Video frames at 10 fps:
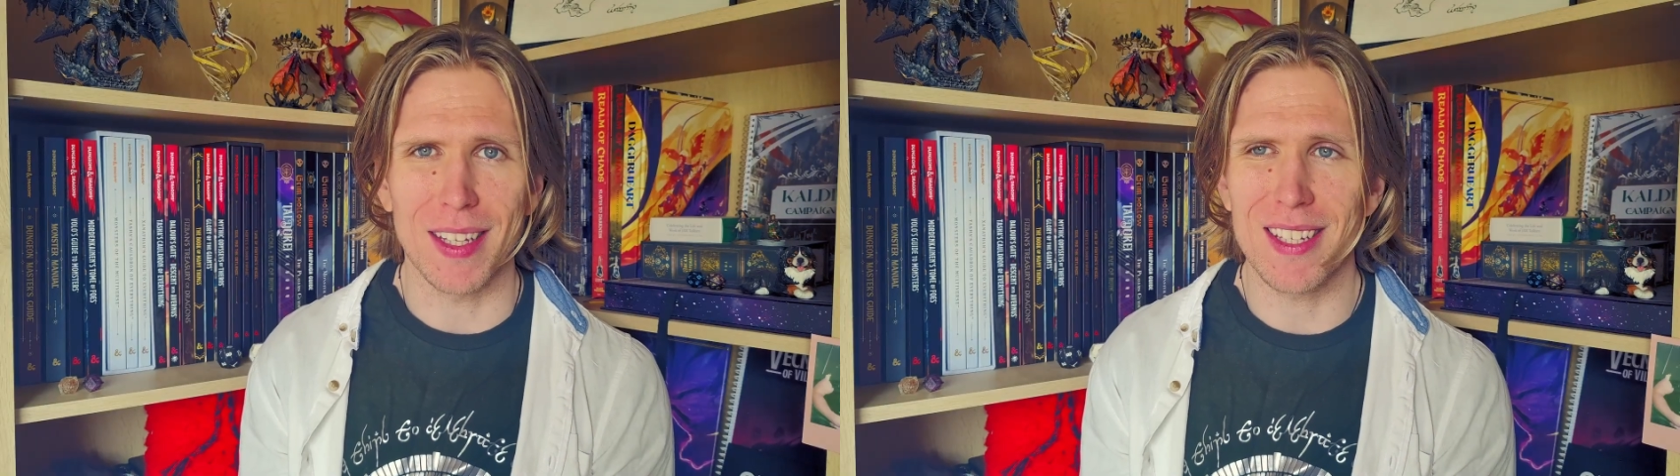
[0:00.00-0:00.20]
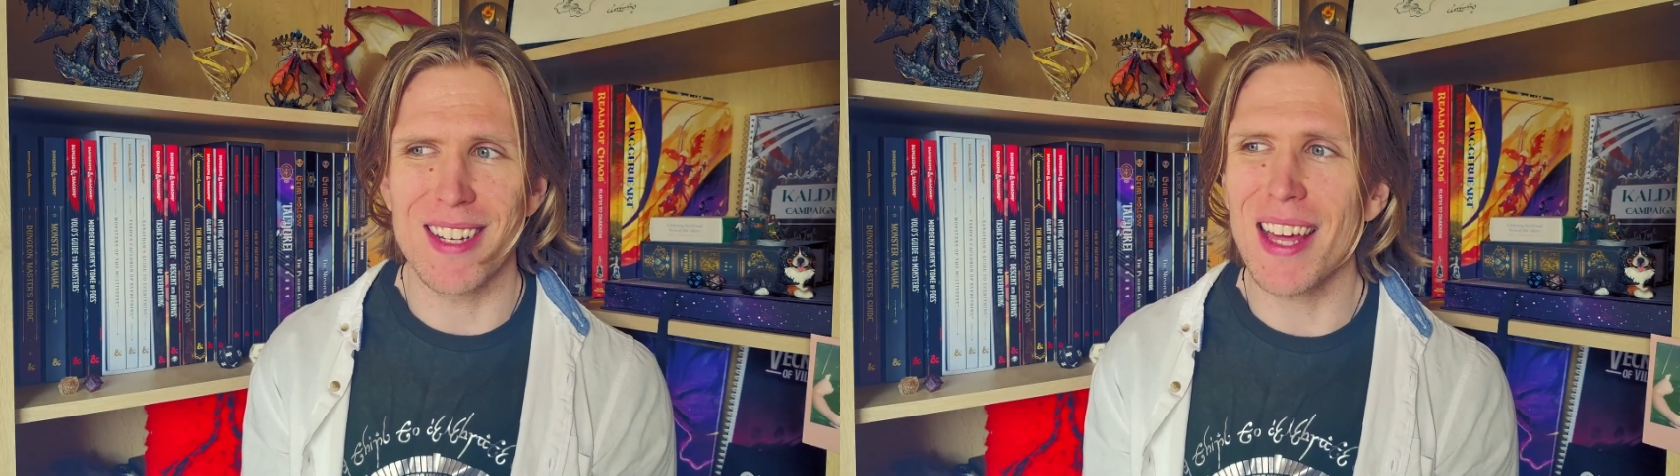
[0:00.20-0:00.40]

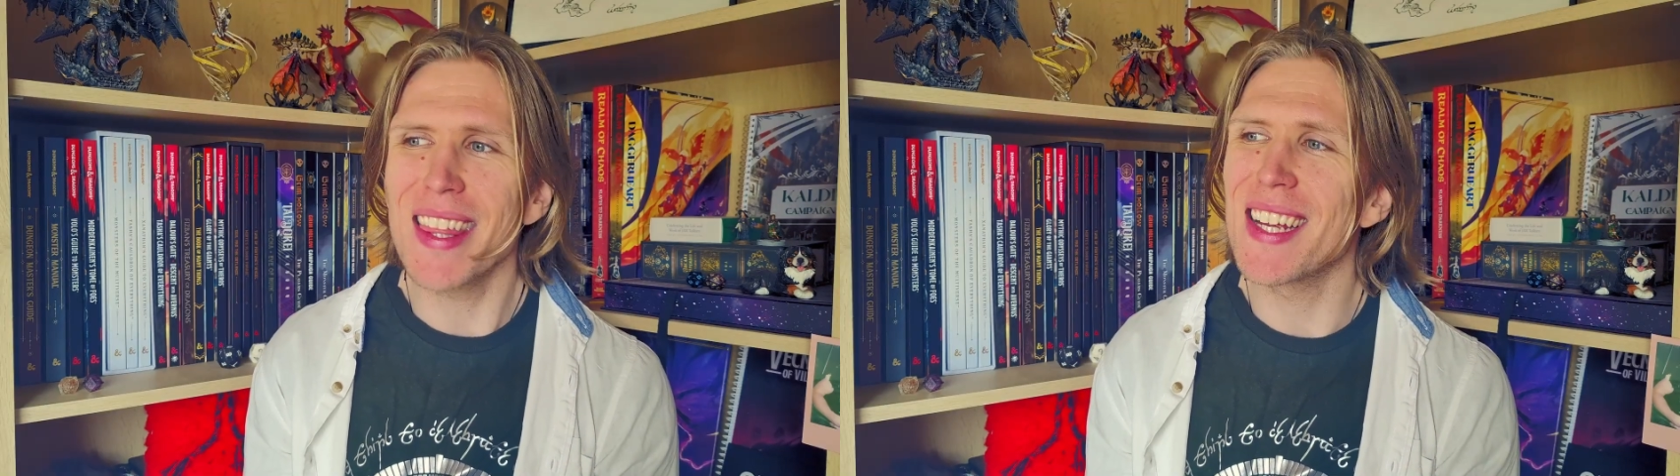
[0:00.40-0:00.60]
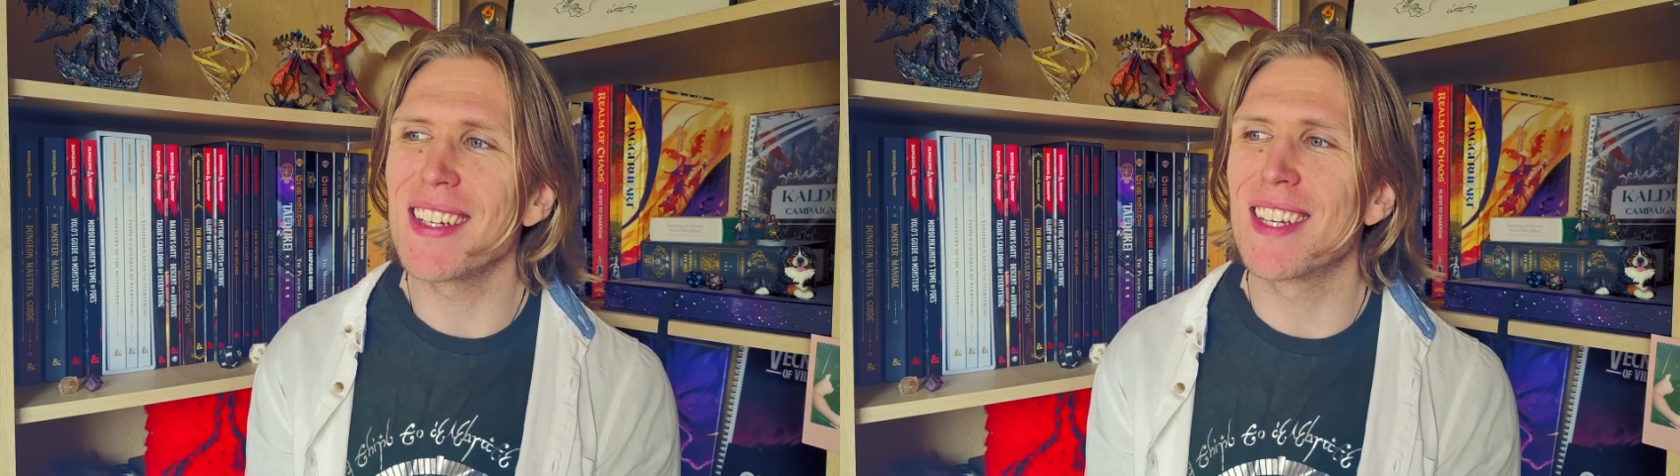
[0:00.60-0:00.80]
there's
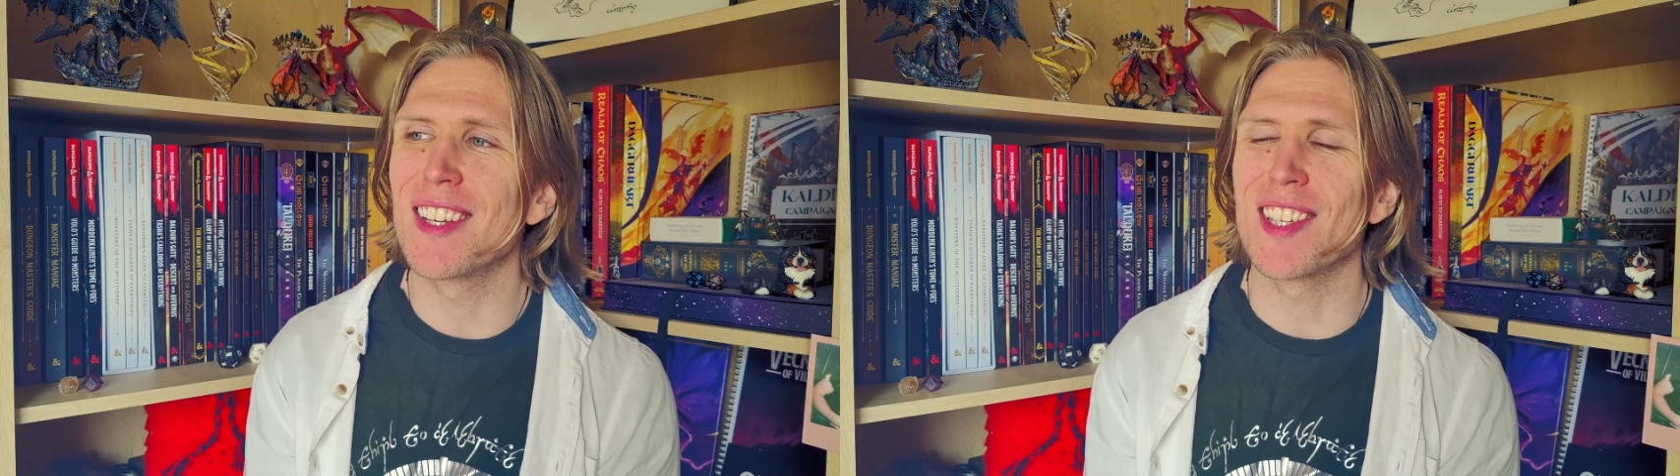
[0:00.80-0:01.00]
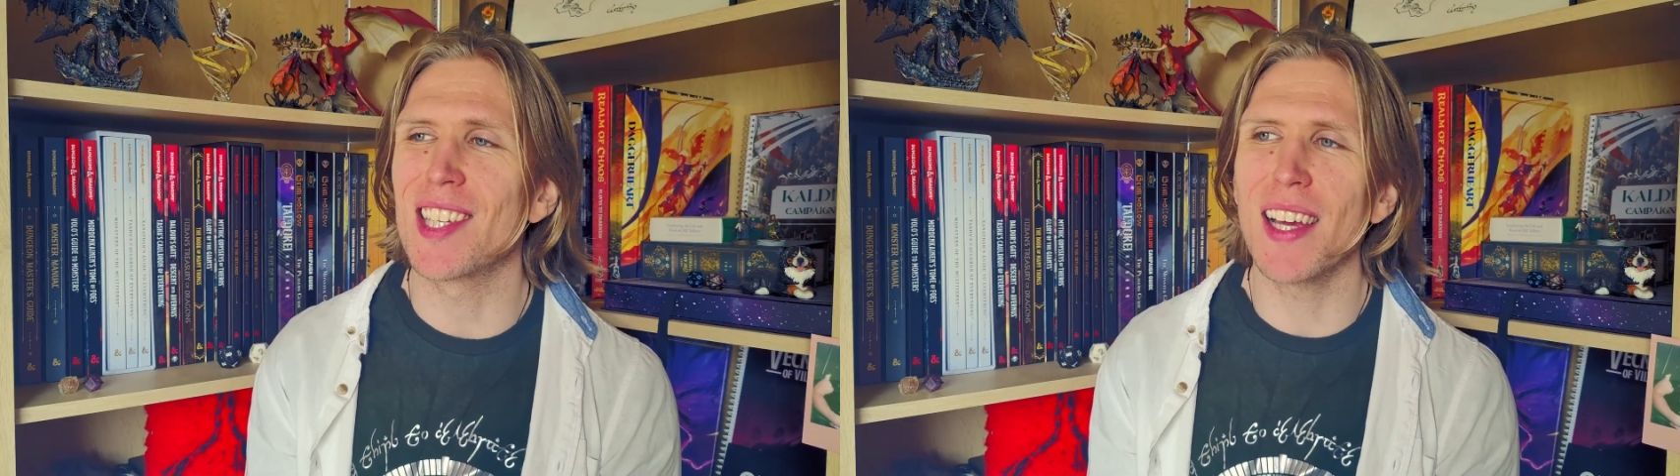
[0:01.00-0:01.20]
nothing to
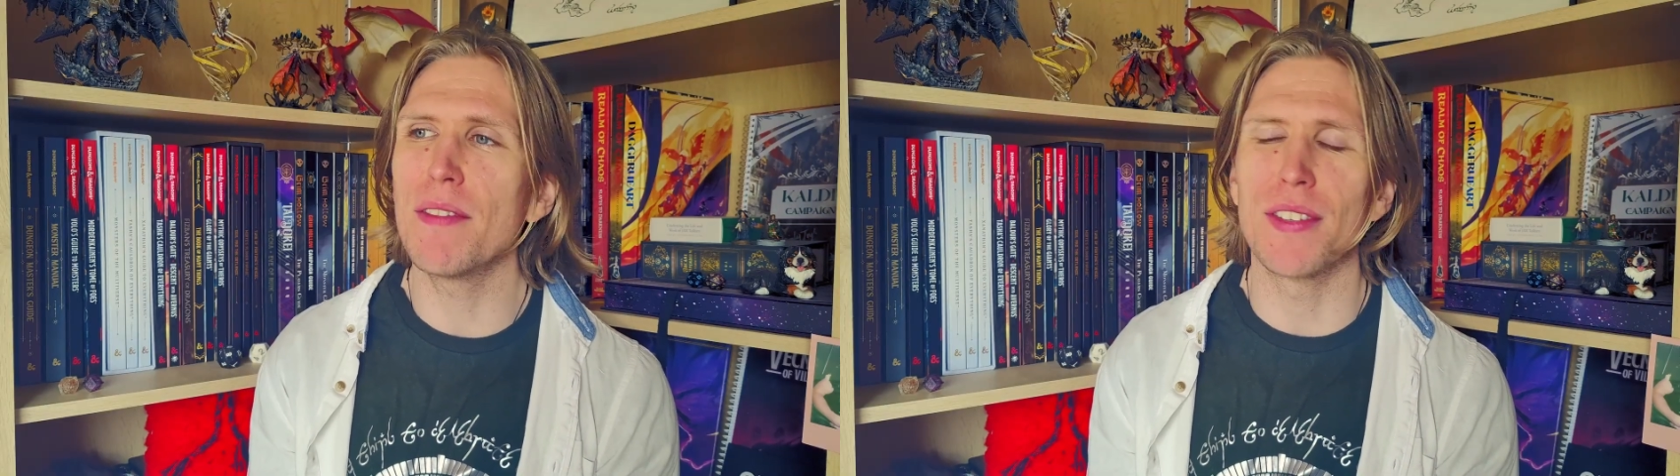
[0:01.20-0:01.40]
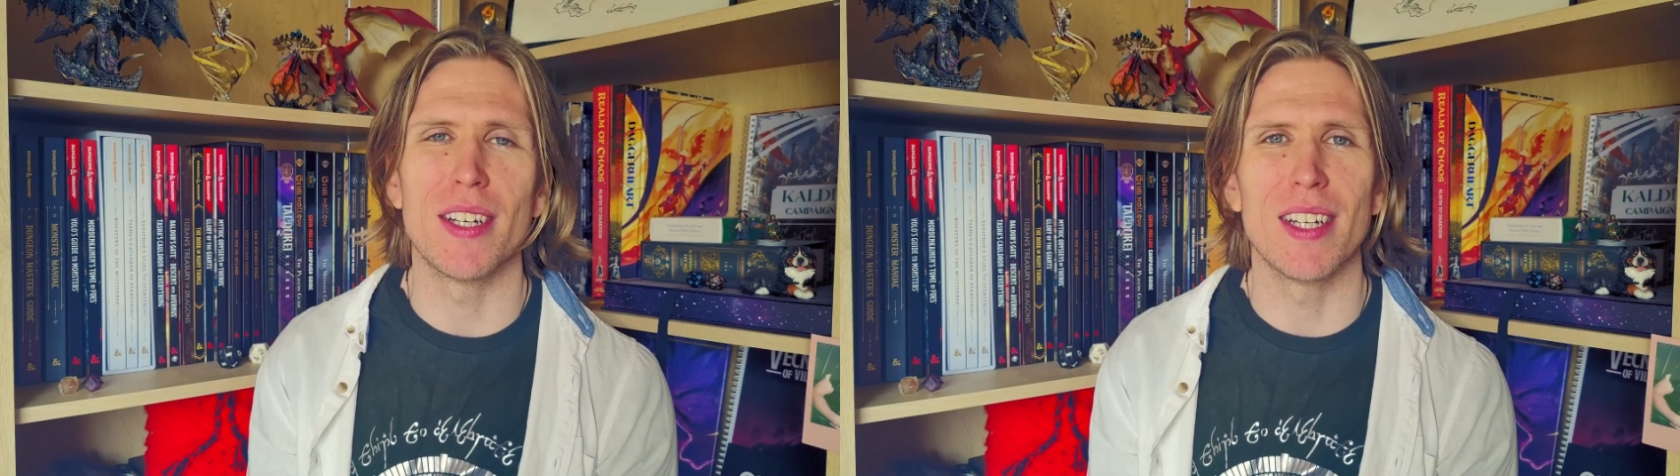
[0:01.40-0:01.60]

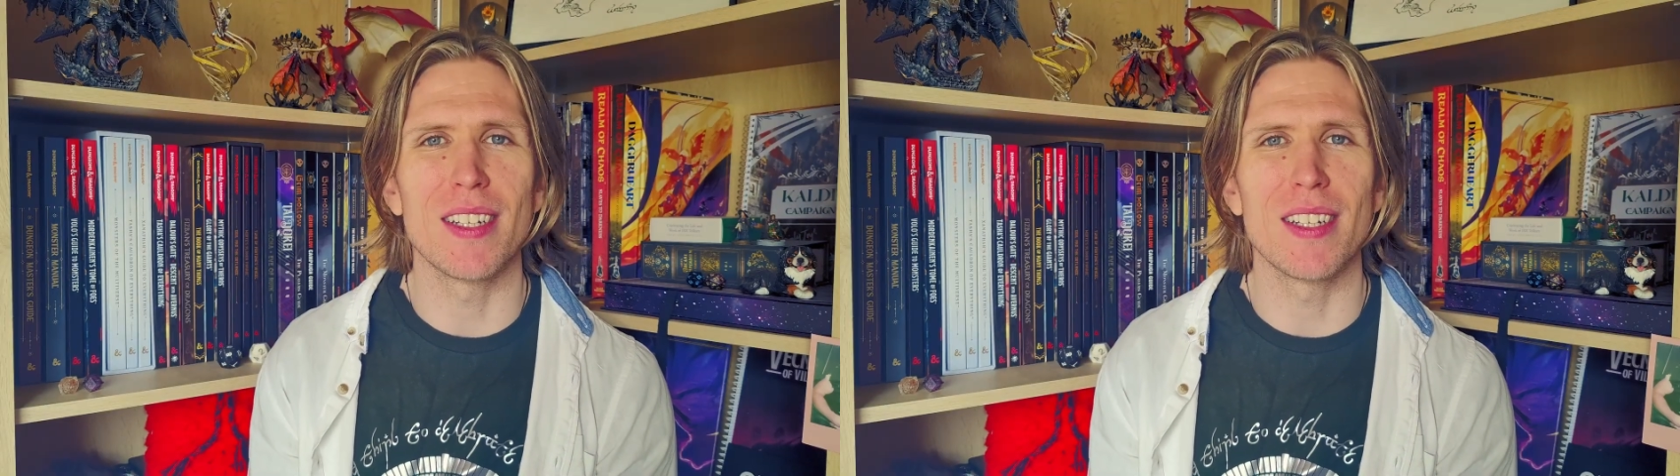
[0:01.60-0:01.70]
discover,